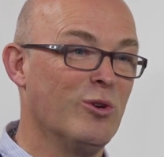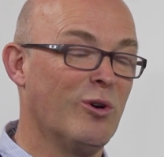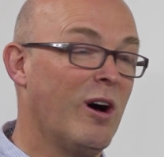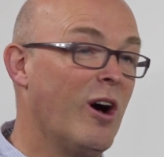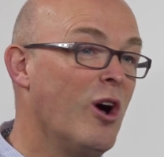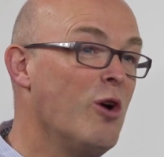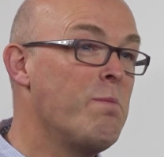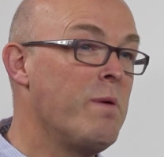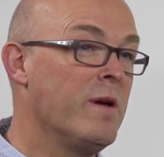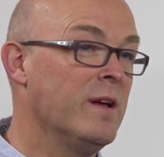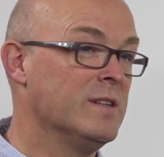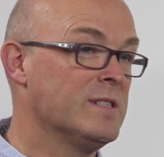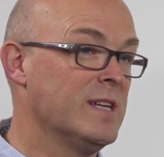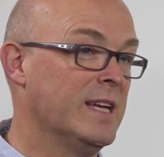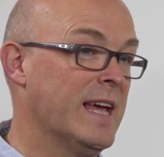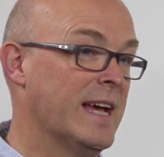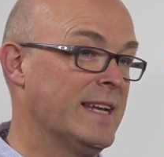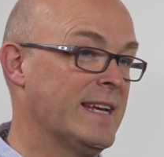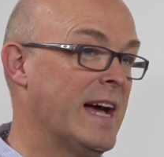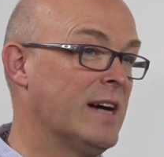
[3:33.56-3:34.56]
you're hoping to
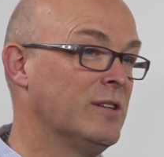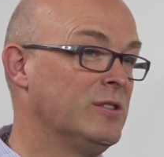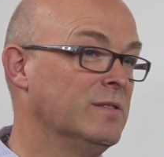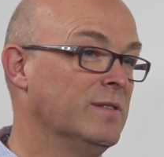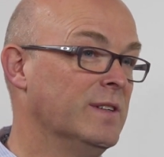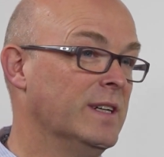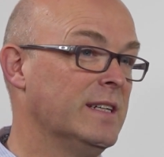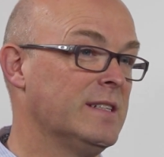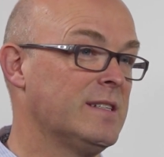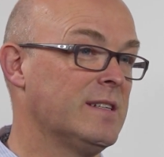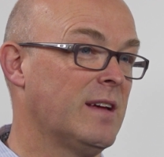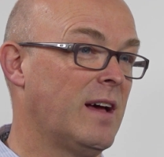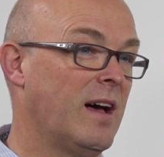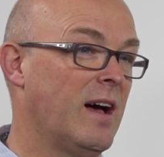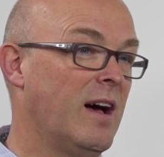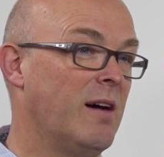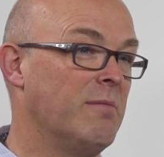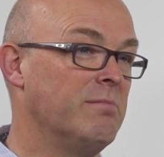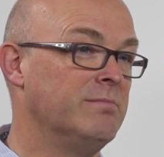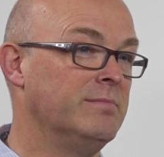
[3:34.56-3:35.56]
get out of it,
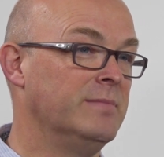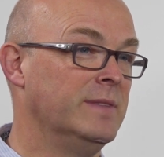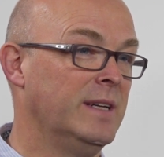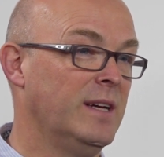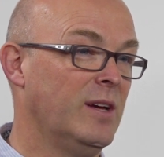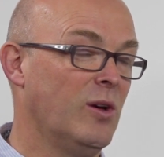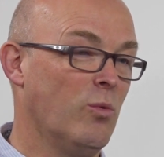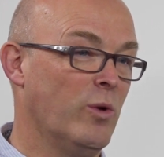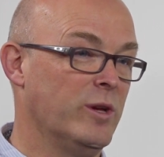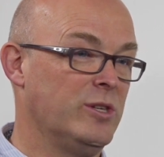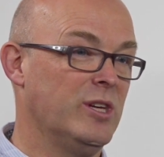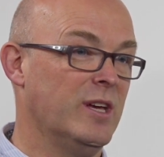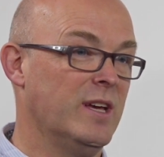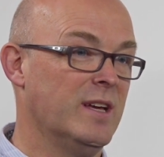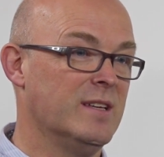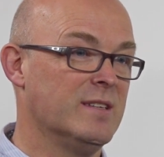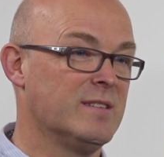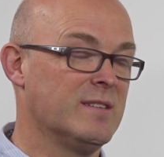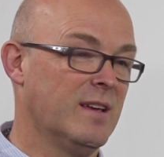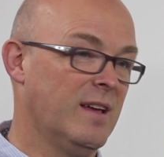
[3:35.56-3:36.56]
which
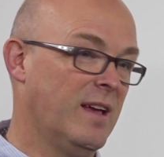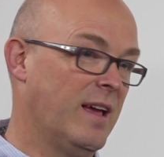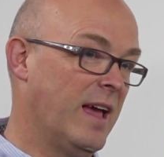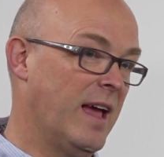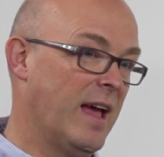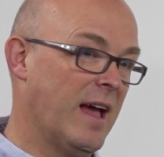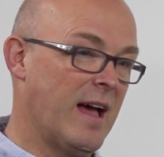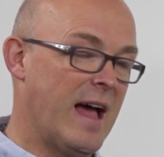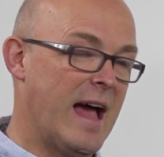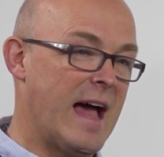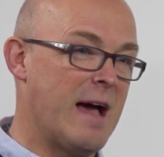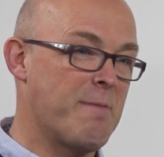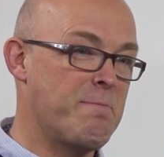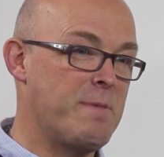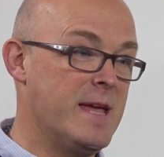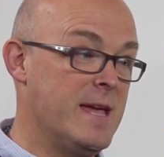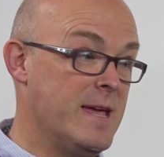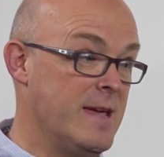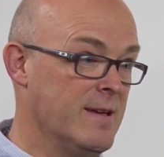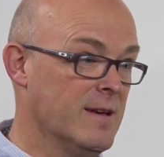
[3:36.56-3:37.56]
is
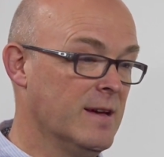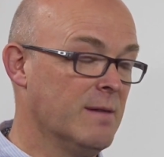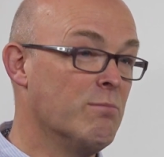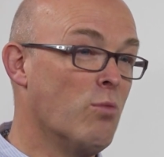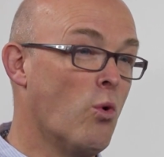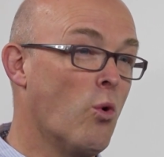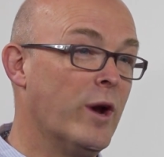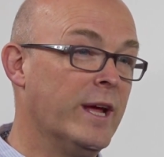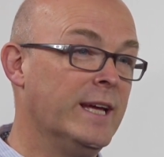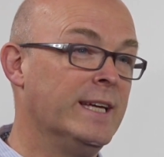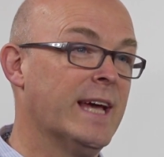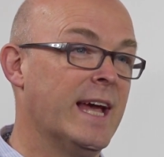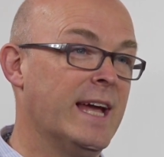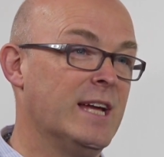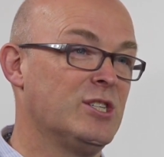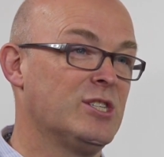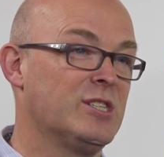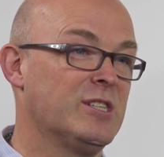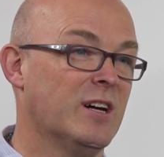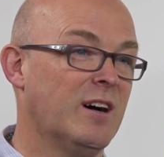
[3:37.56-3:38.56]
happy, more
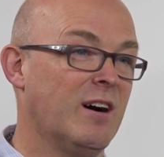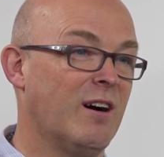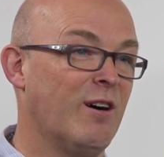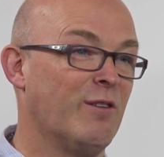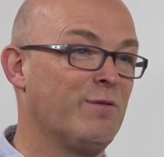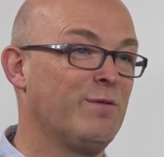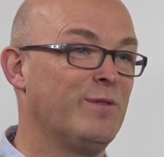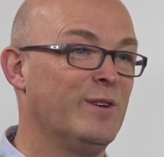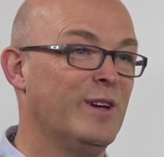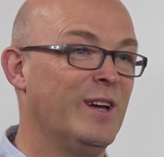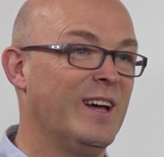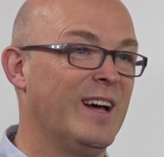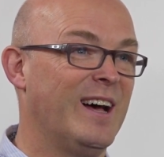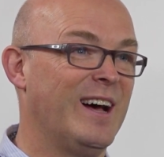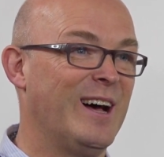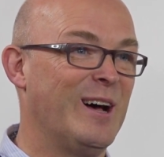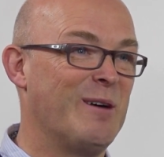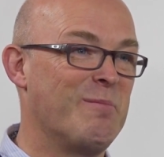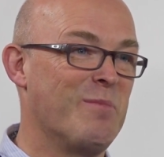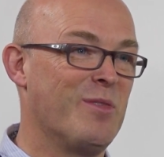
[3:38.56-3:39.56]
engaged staff
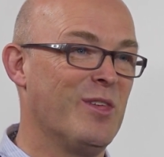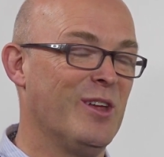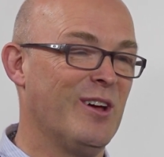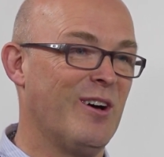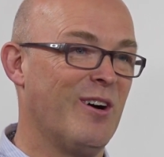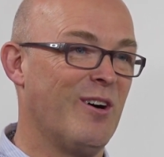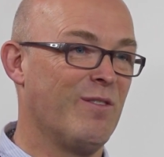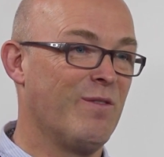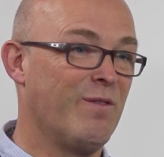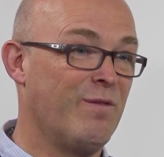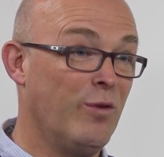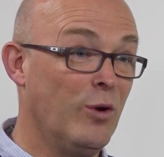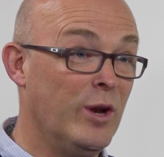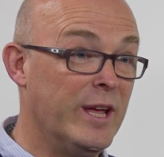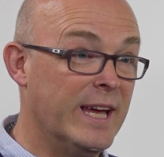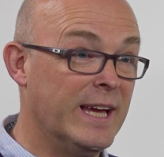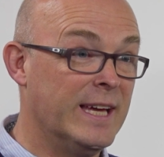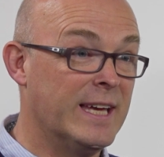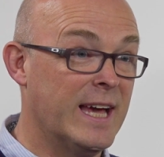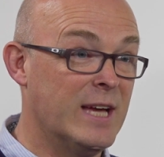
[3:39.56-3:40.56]
that are
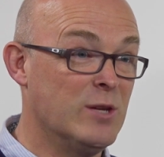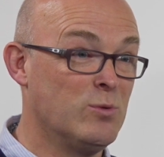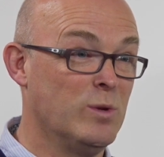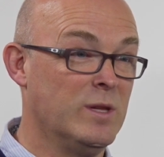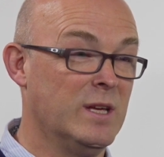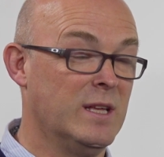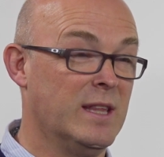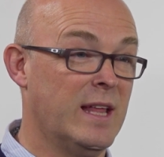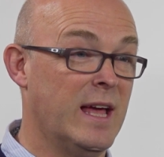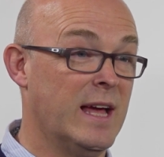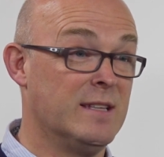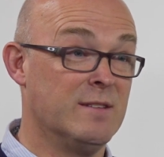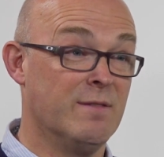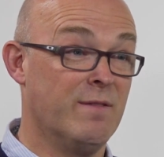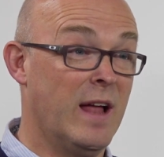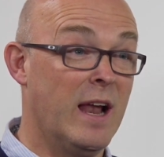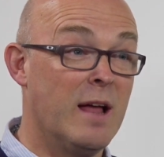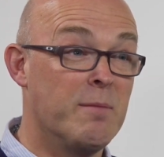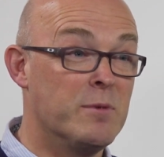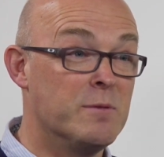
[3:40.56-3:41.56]
fully engaged within their
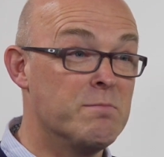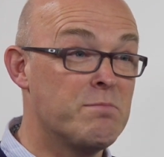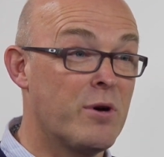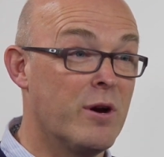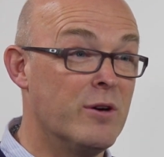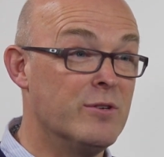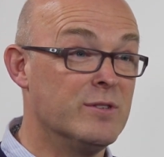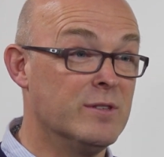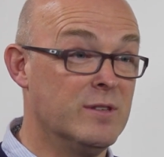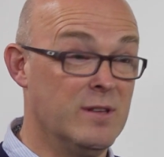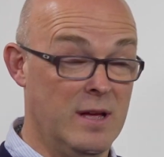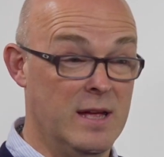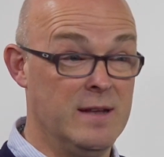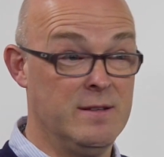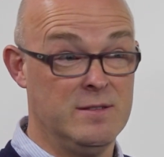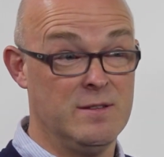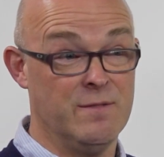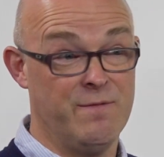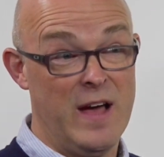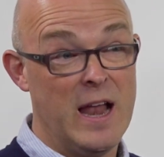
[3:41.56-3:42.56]
development,
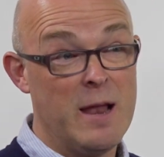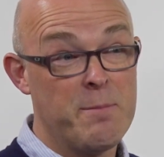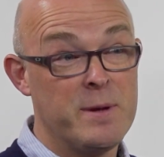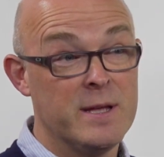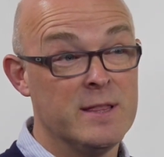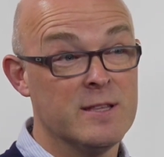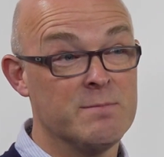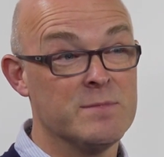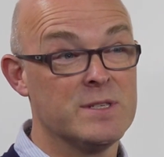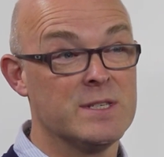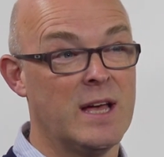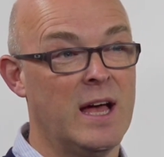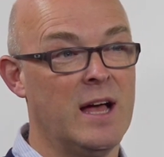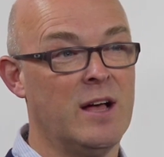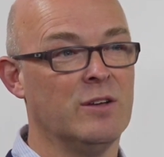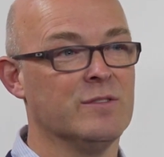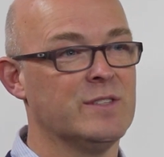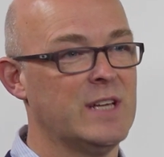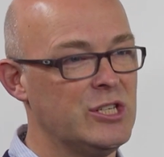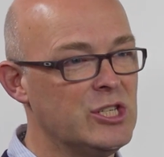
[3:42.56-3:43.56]
in developing
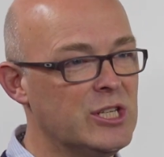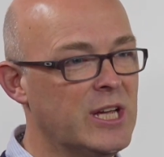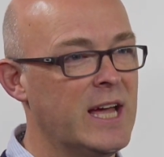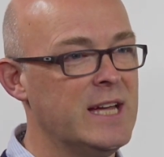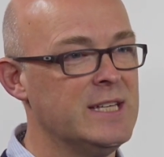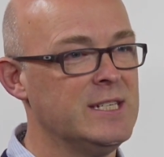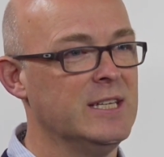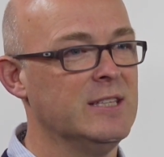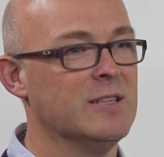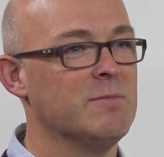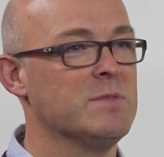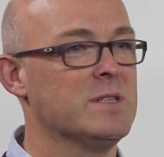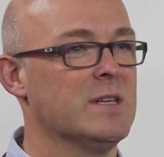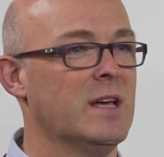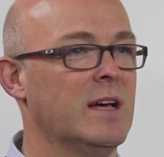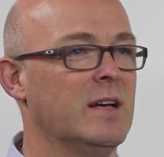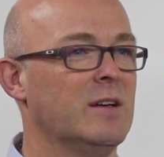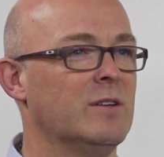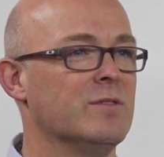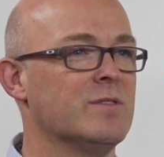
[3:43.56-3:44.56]
themselves, educating
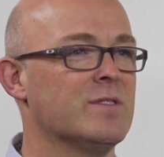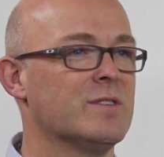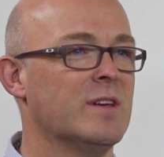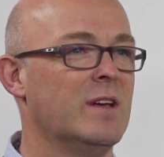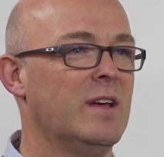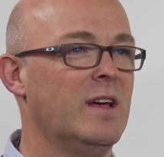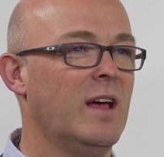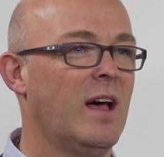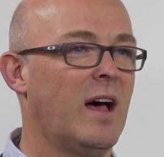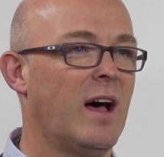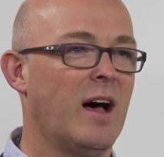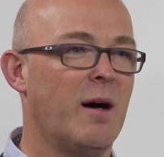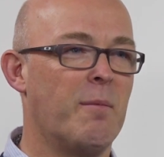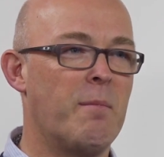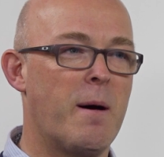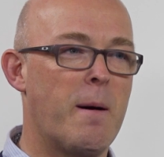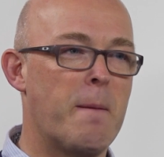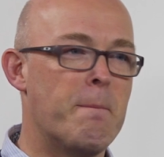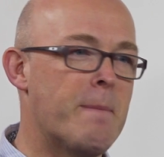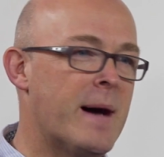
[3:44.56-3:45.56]
themselves,
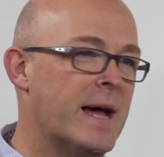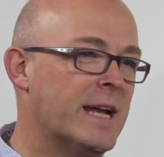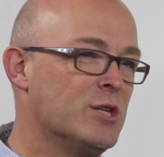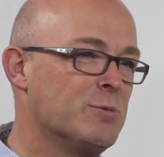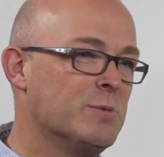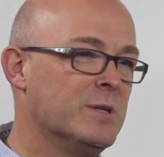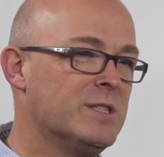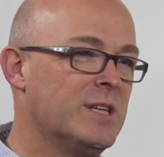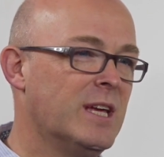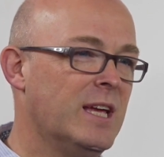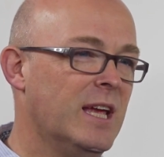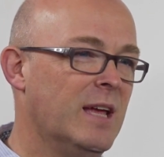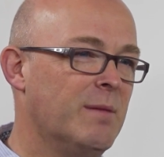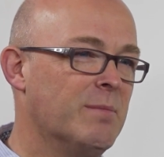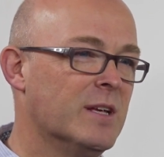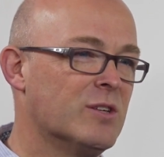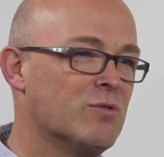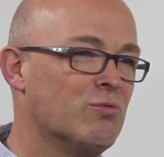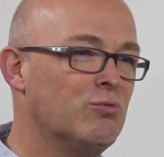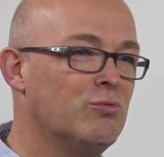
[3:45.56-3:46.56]
a management
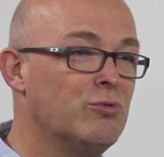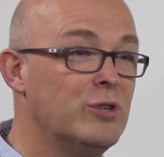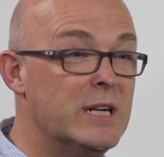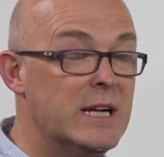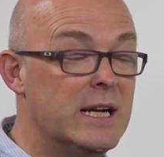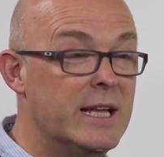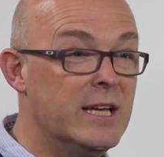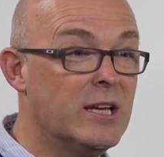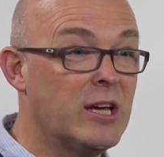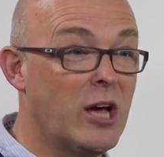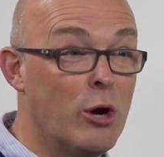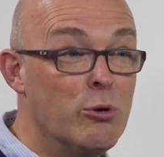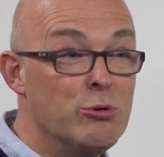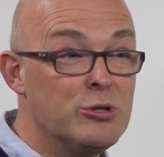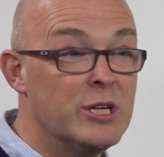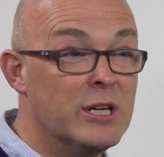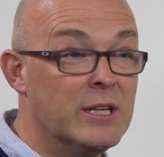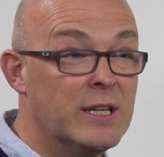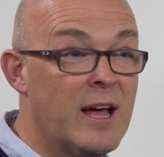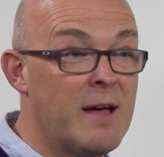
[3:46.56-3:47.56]
team that's really
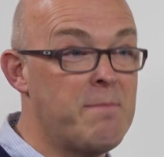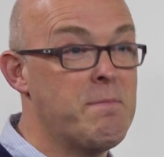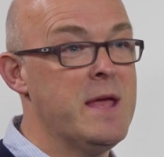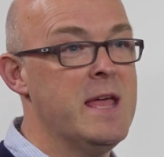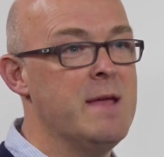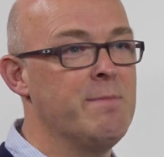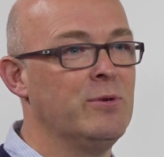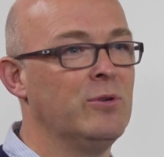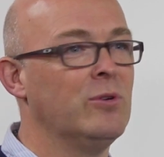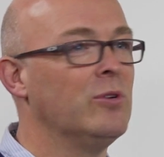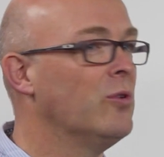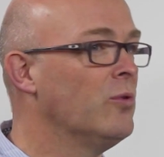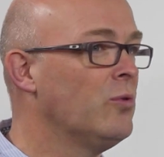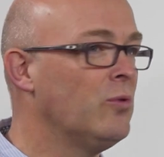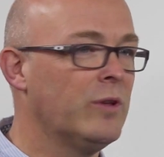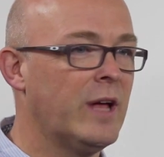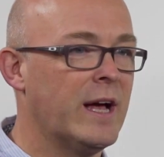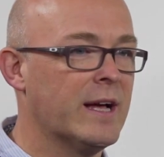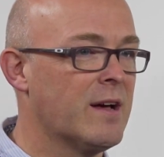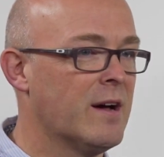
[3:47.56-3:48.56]
coaching their people and
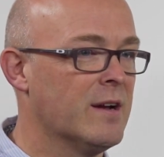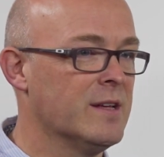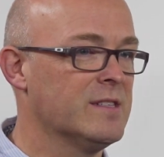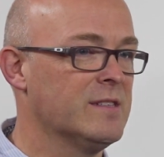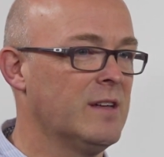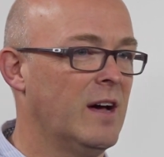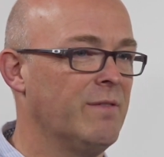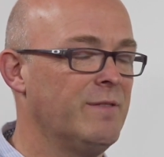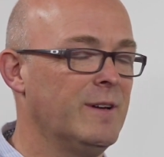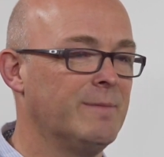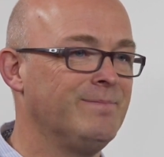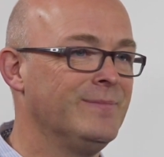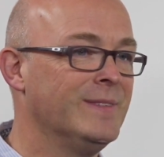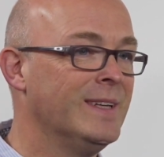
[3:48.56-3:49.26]
all that kind of stuff.